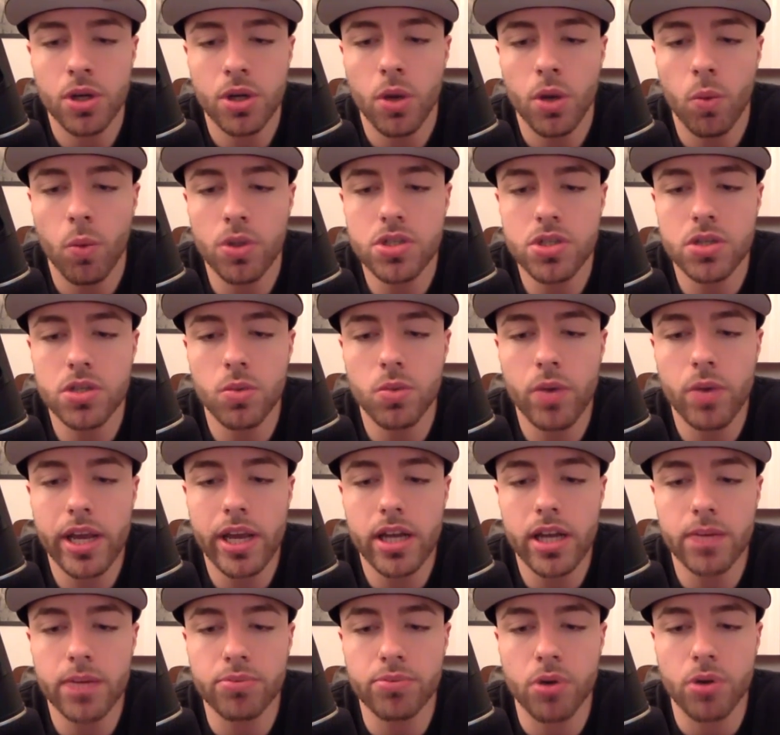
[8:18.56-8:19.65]
what's the way
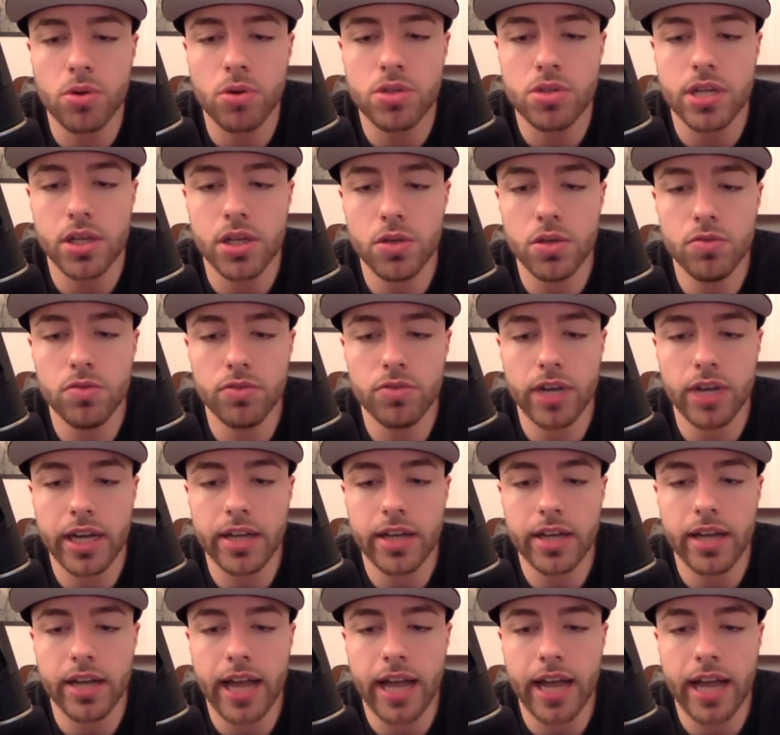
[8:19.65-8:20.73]
and approach that you've kind
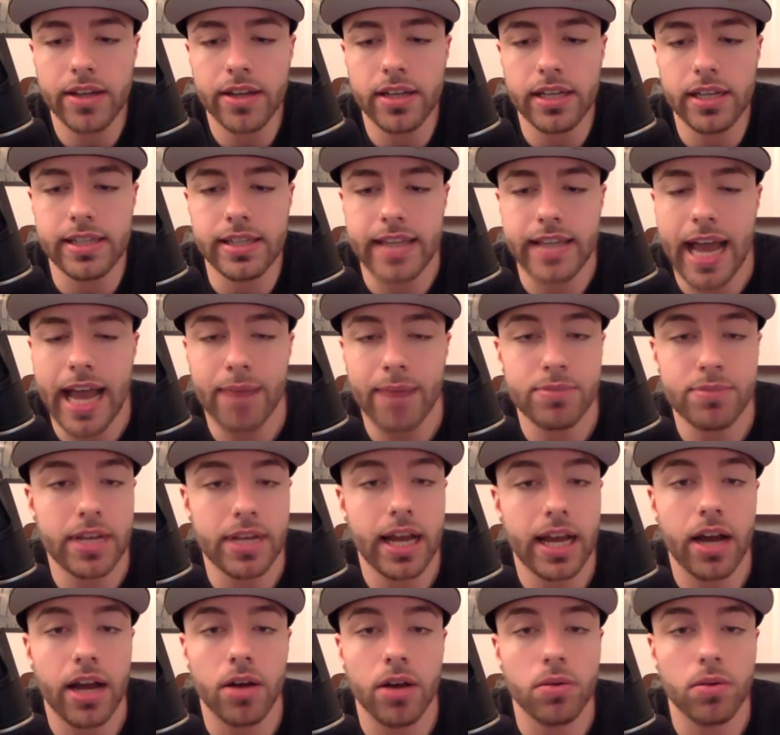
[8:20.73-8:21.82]
of had to adapt to
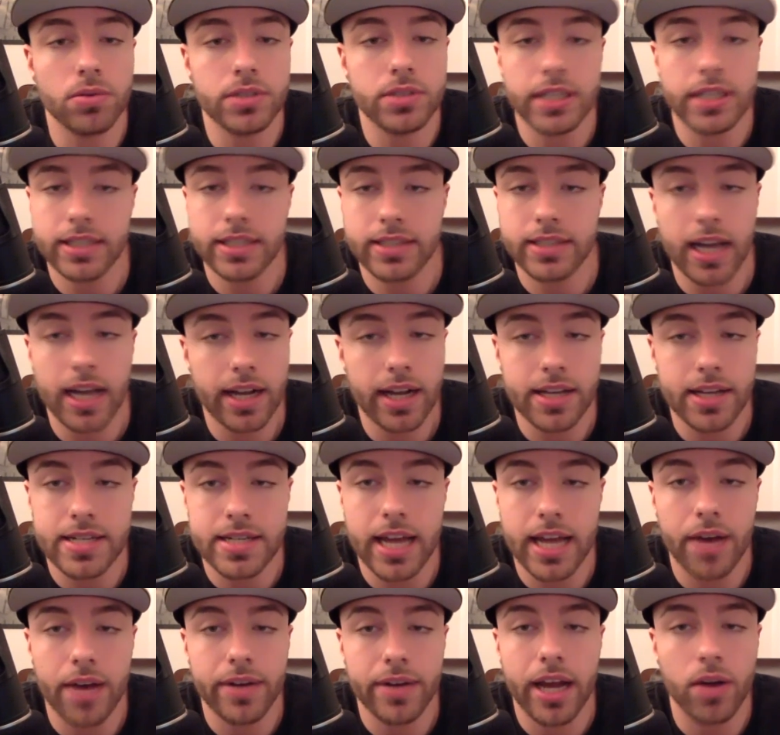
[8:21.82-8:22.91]
how TikTok is
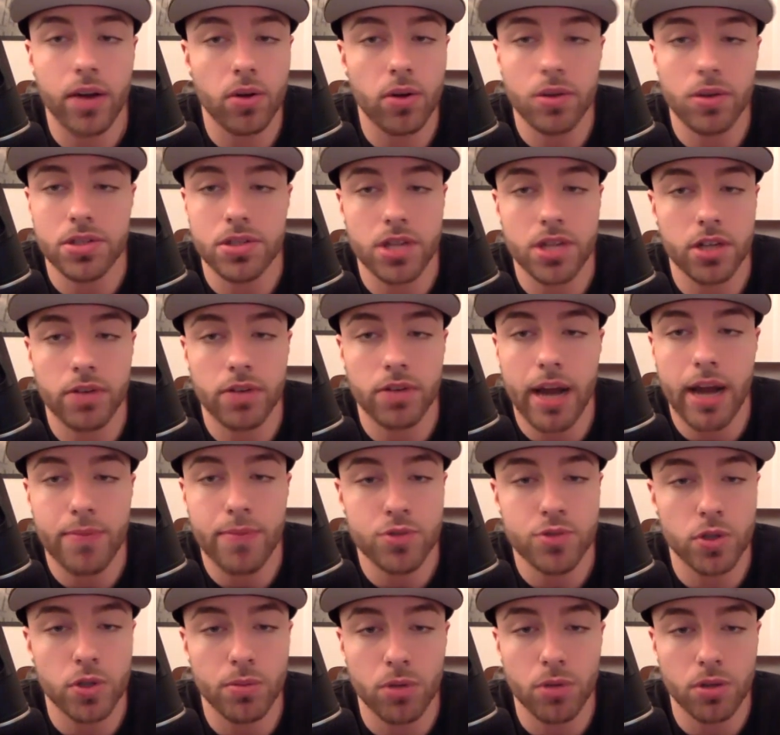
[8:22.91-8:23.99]
out now and all these other apps
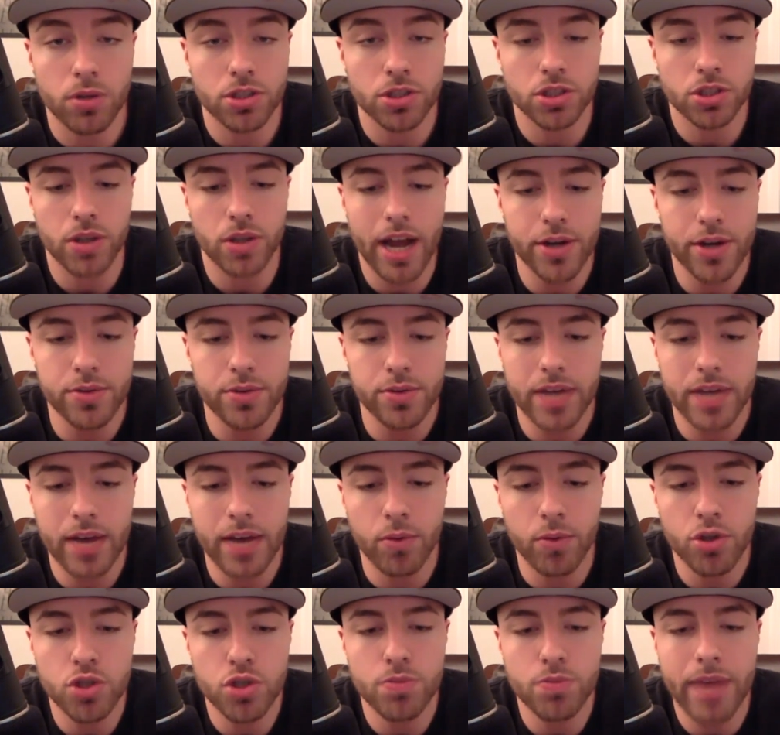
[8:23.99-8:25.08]
are emerging? So how do you now,
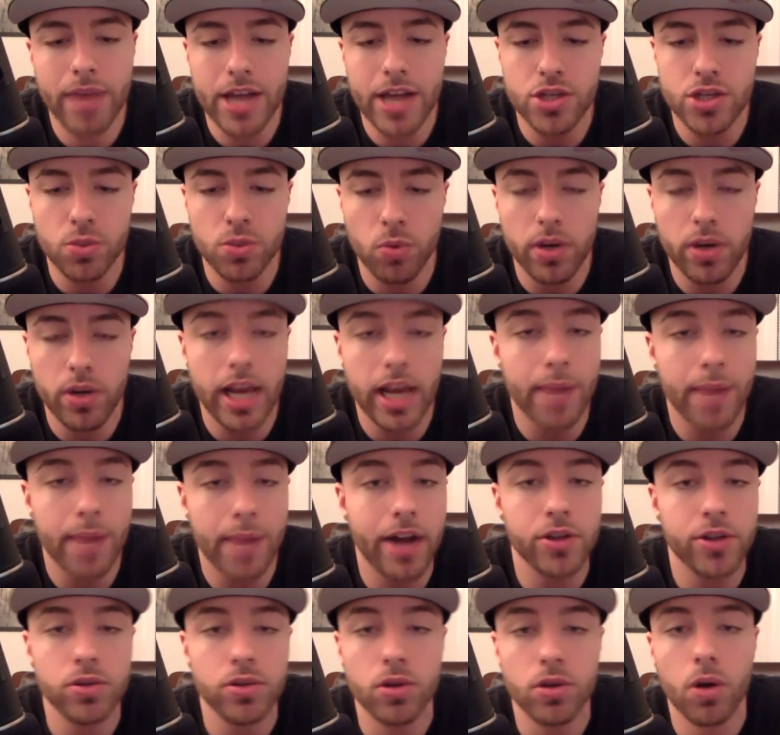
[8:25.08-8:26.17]
once you master one app, how
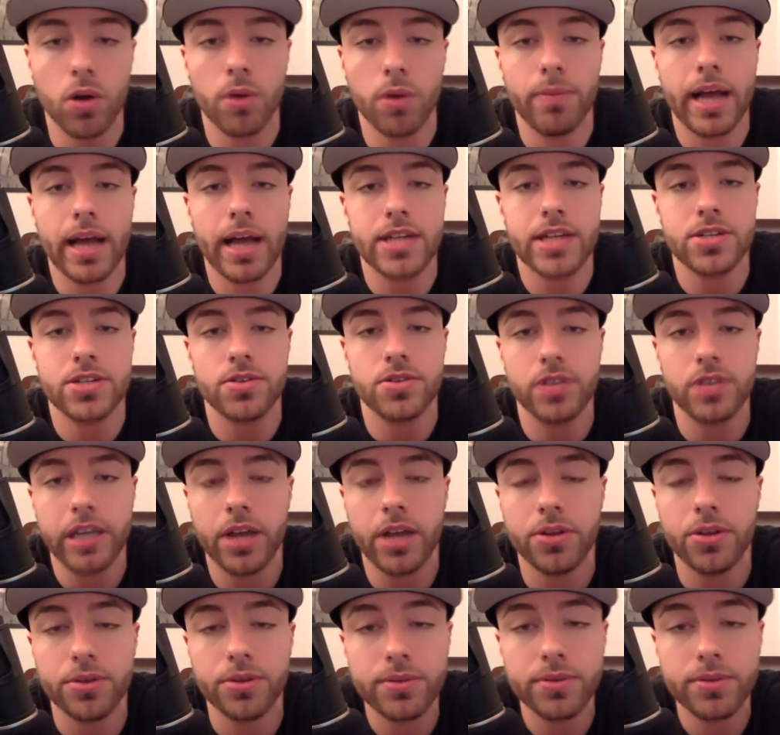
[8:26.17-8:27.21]
do you go and master the other?